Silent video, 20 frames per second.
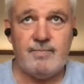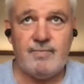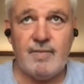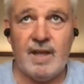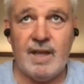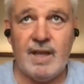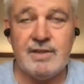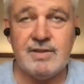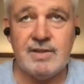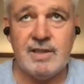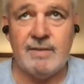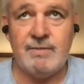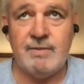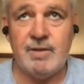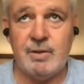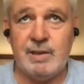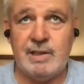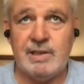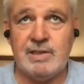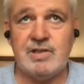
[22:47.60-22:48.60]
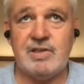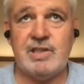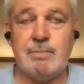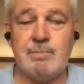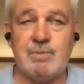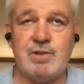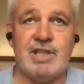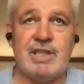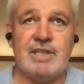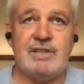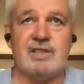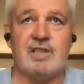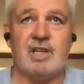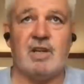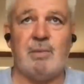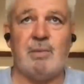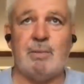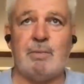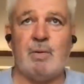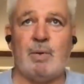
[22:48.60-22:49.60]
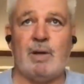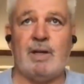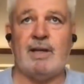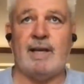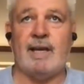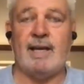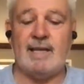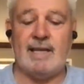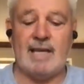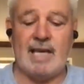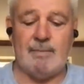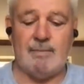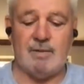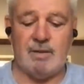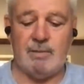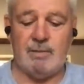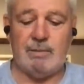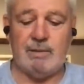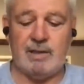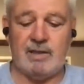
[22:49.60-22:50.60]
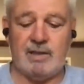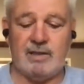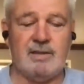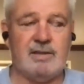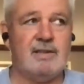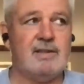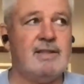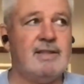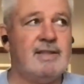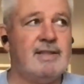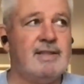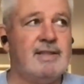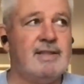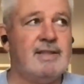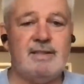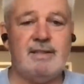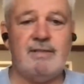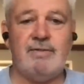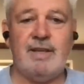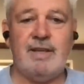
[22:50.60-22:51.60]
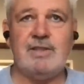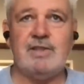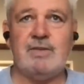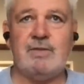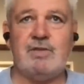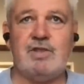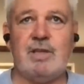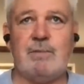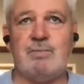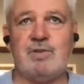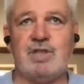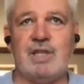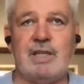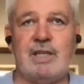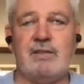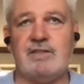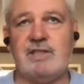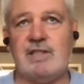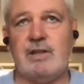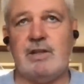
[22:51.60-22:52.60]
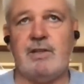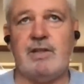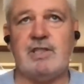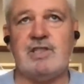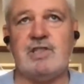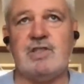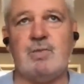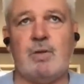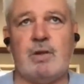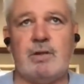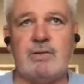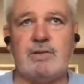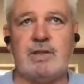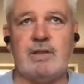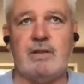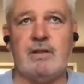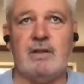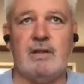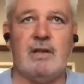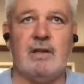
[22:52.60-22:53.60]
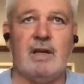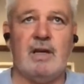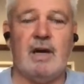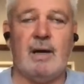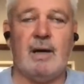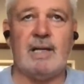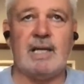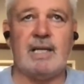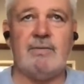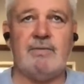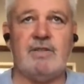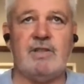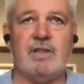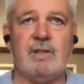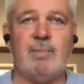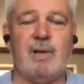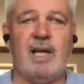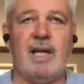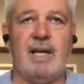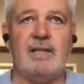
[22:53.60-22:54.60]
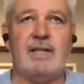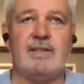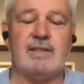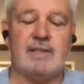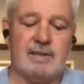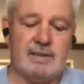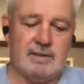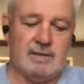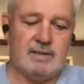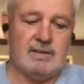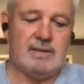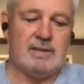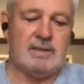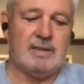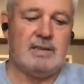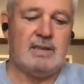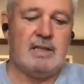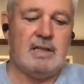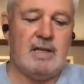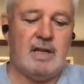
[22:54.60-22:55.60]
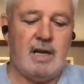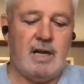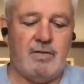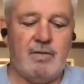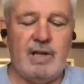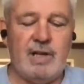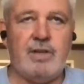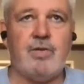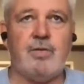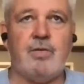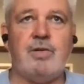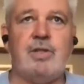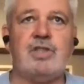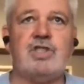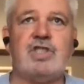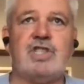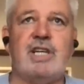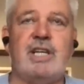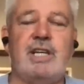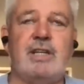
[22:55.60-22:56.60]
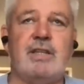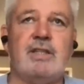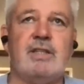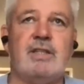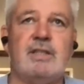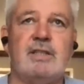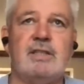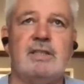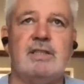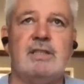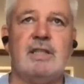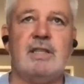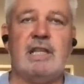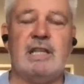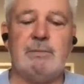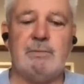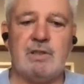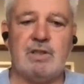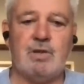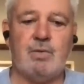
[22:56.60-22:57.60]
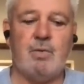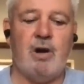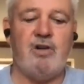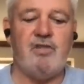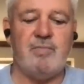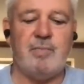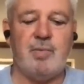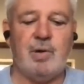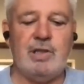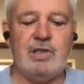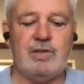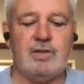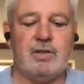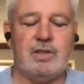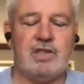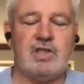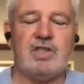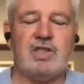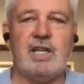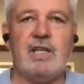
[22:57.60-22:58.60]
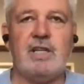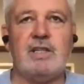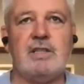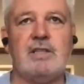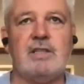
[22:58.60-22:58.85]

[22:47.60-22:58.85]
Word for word: I used to love doing his tip sheets, and I remember one day he came to me with a defensive tip sheet and said, "Oh, this is what I'm going to give to the players." And I read through the sheet, and there were twelve points on the sheet.